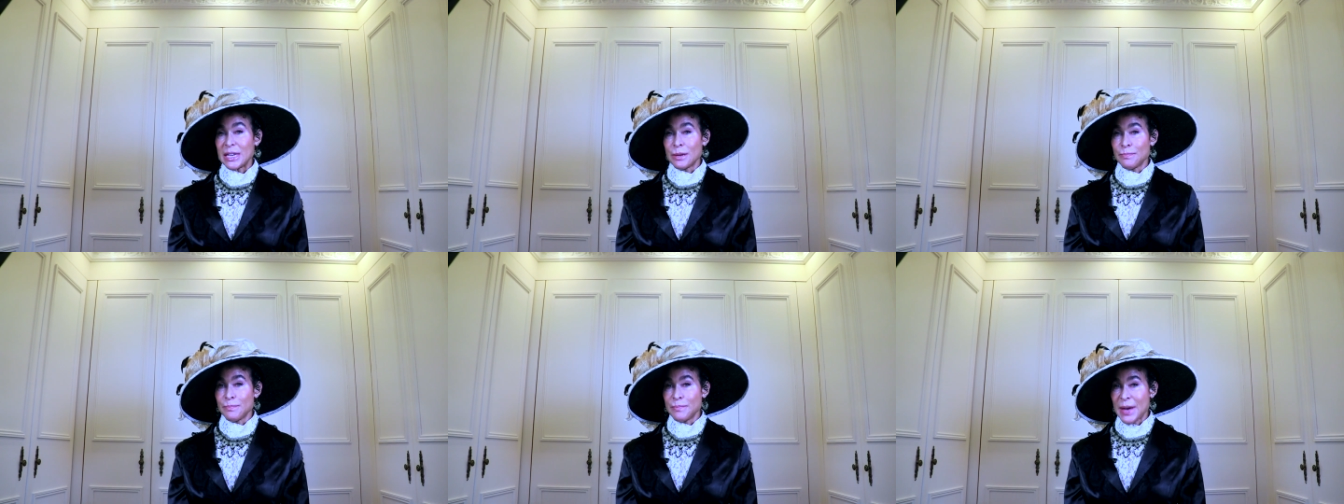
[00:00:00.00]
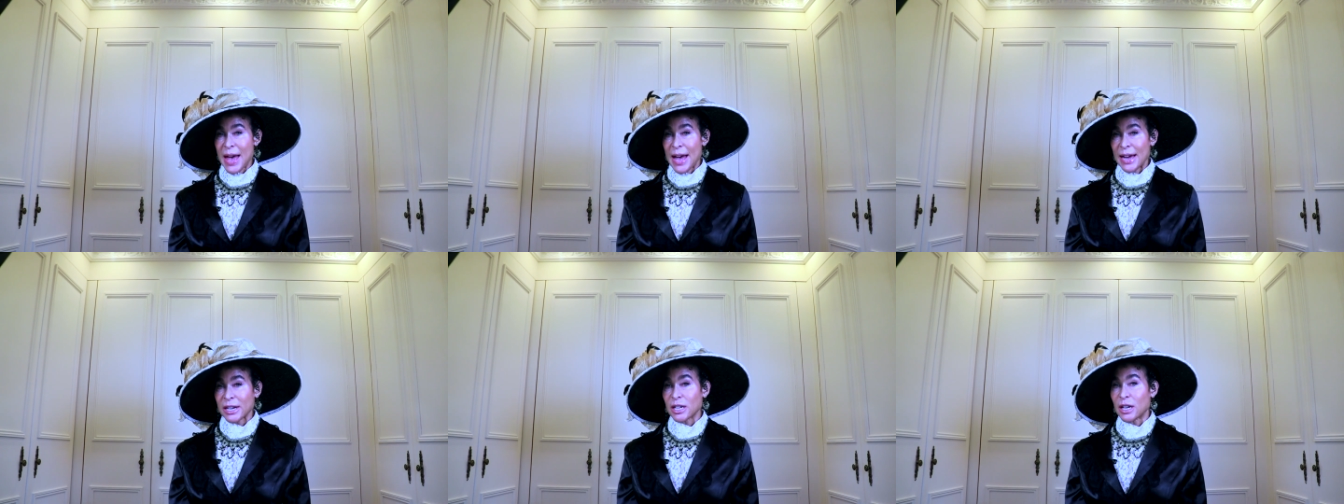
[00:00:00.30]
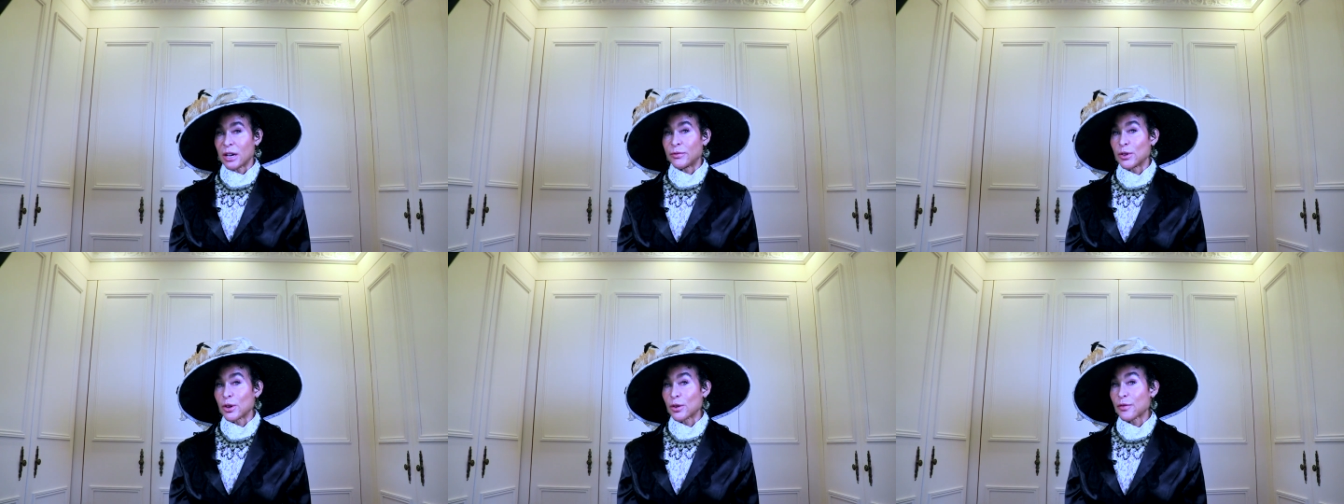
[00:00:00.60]
impact
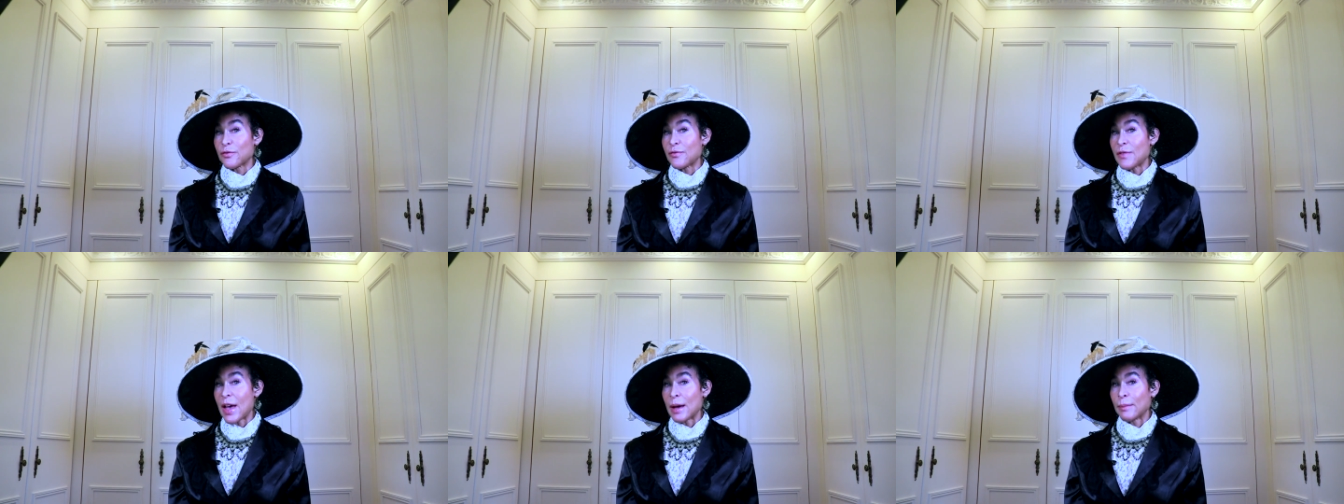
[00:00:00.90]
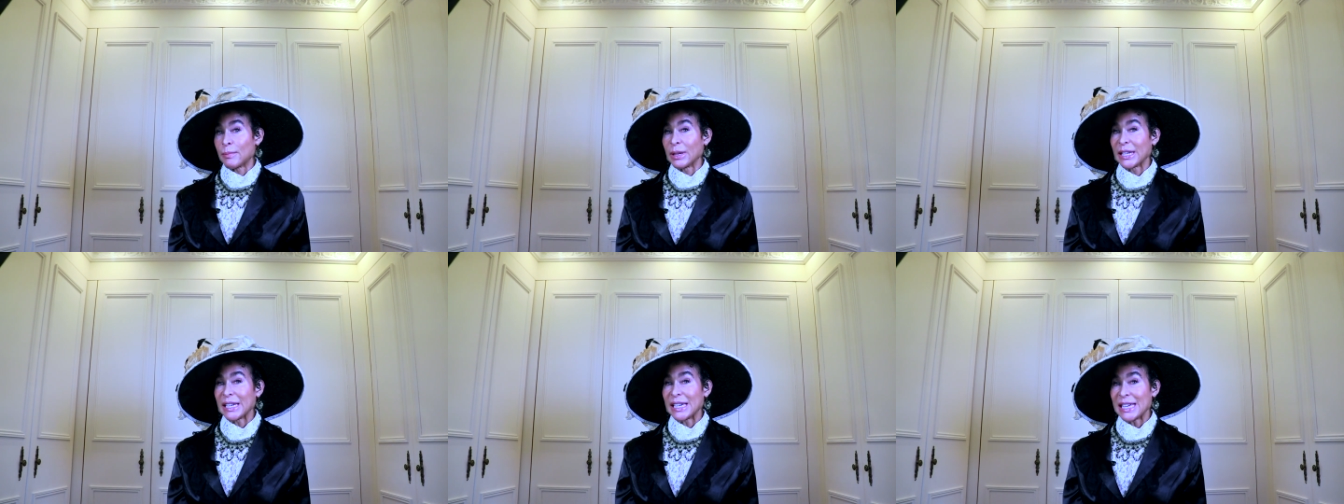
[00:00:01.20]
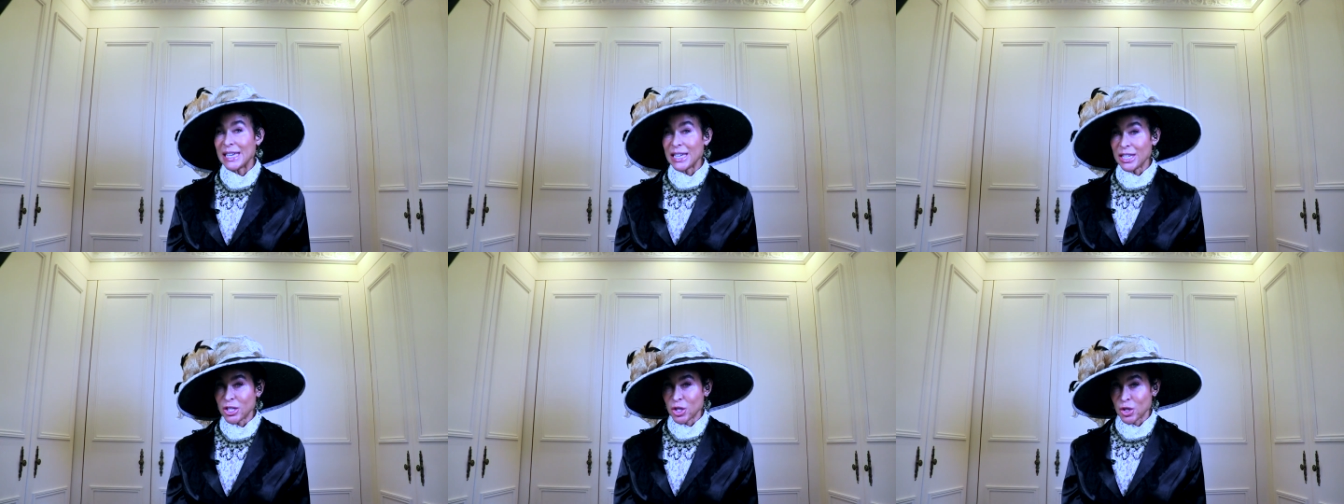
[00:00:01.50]
of your family
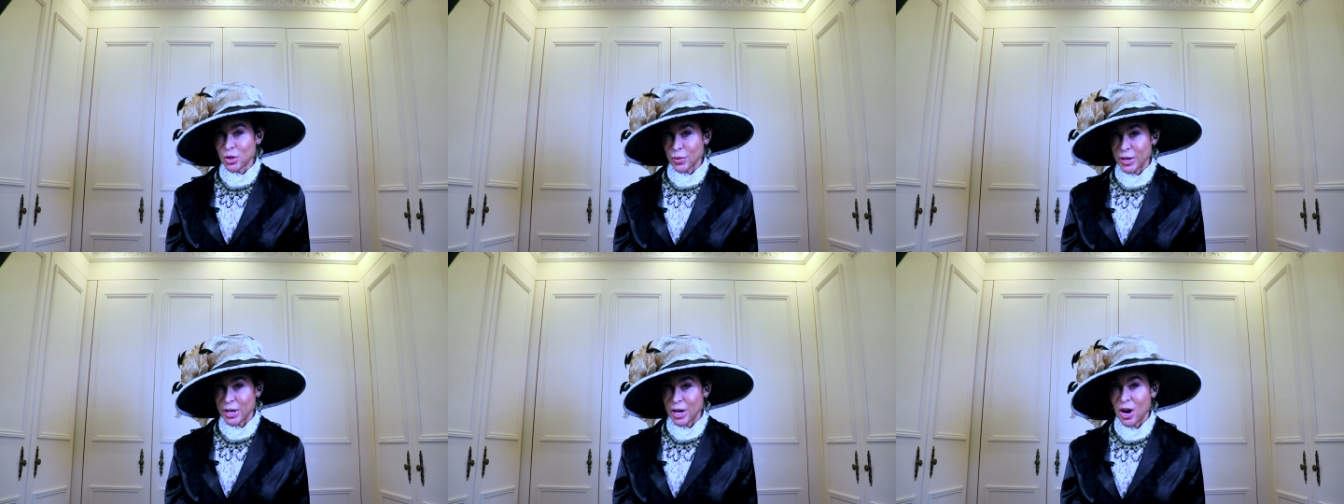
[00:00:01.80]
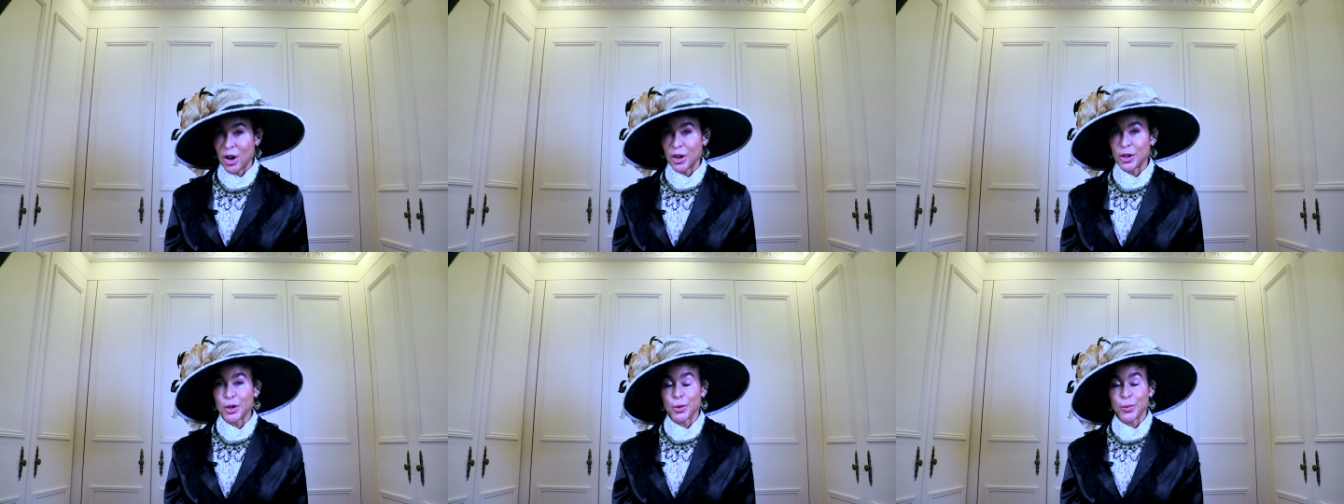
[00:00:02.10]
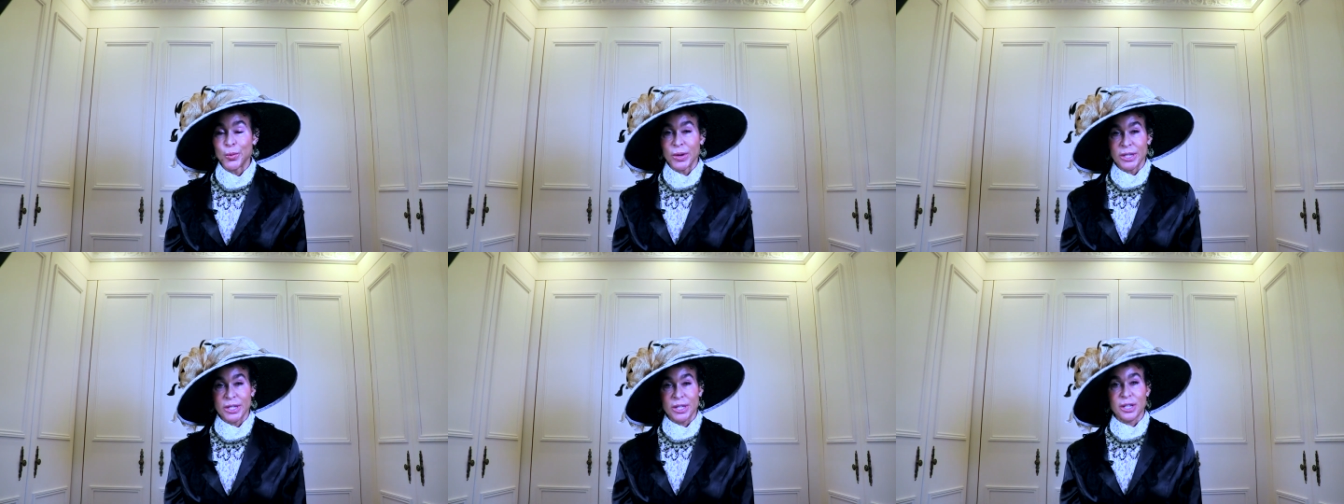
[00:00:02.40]
history on your
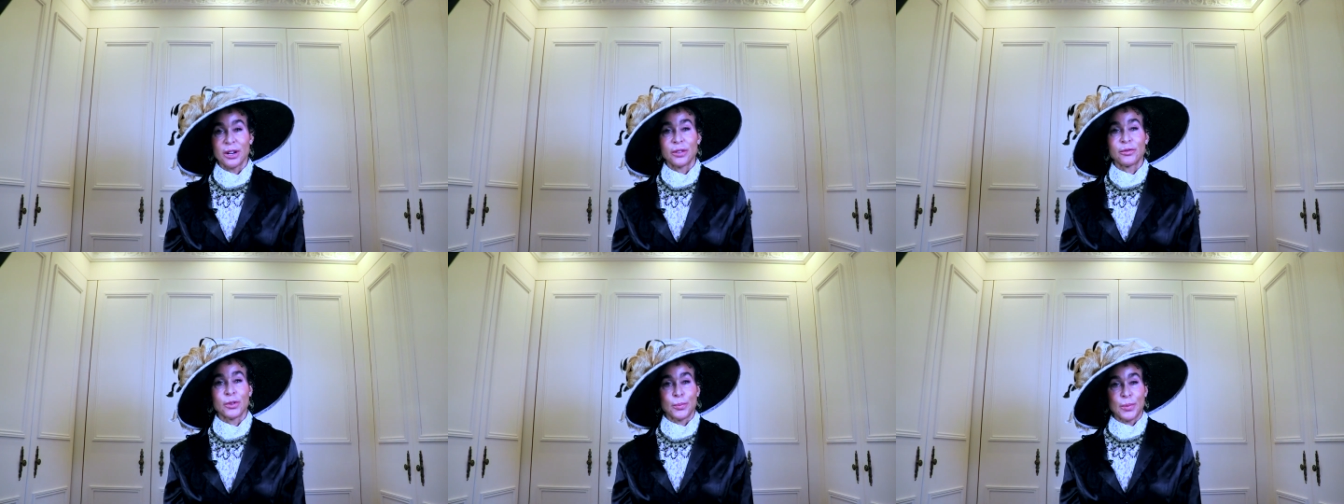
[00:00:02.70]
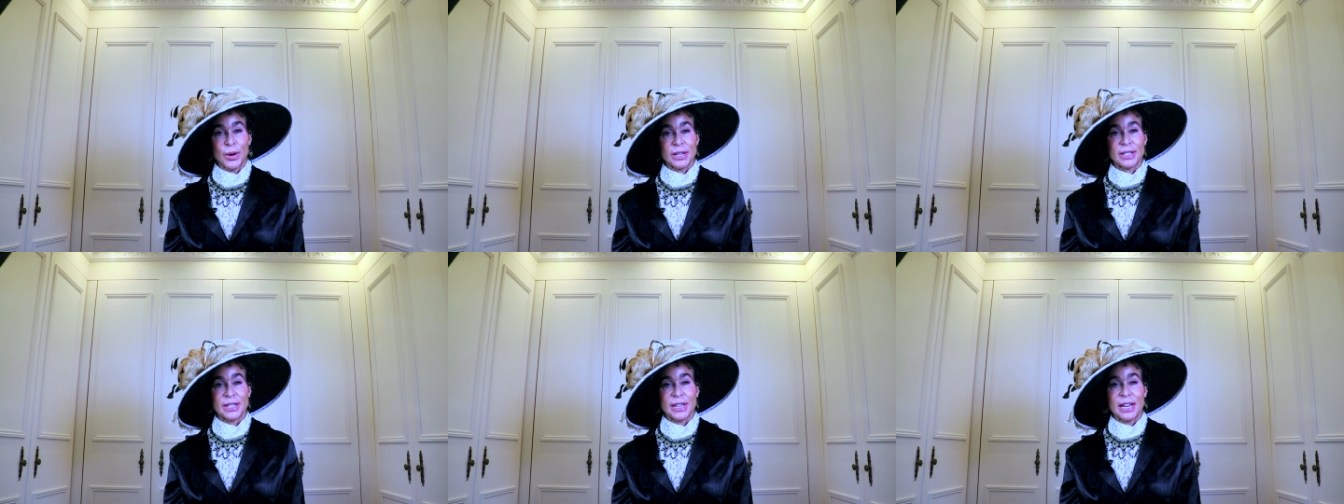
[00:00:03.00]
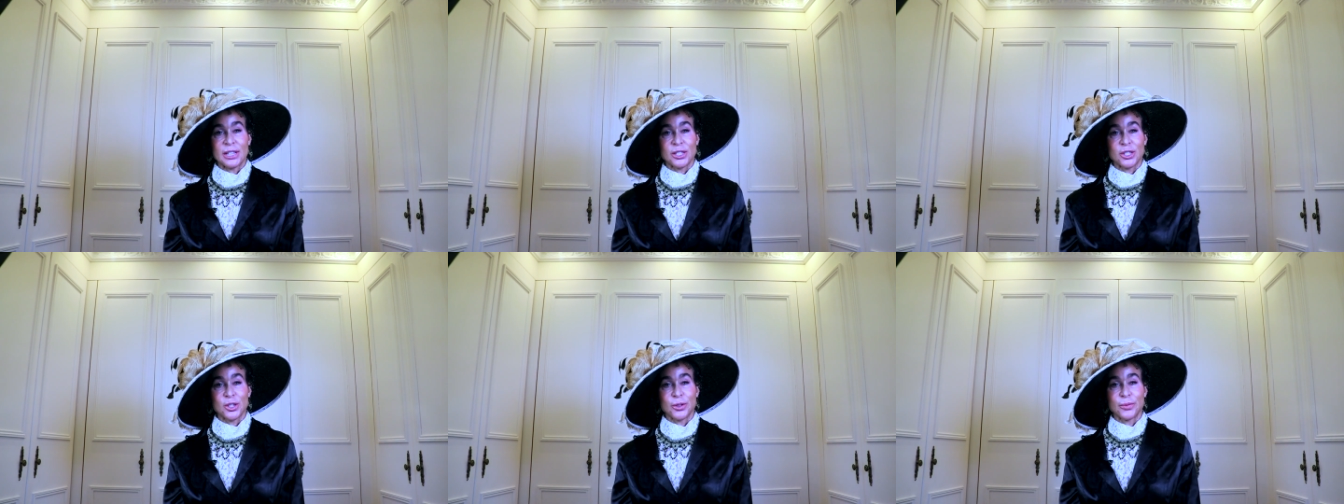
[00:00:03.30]
risk for breast
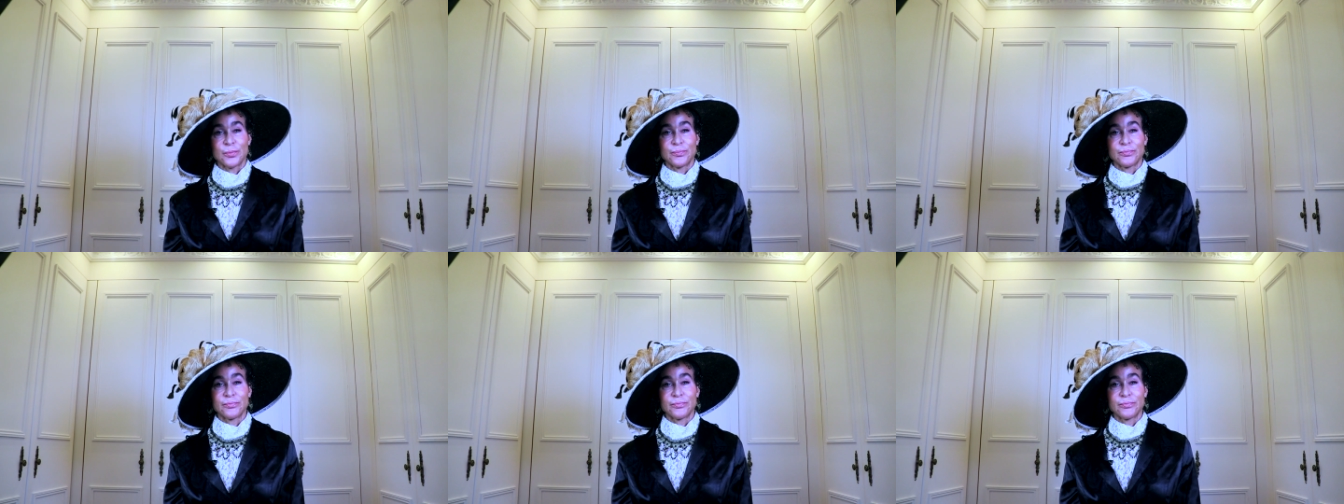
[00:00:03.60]
cancer.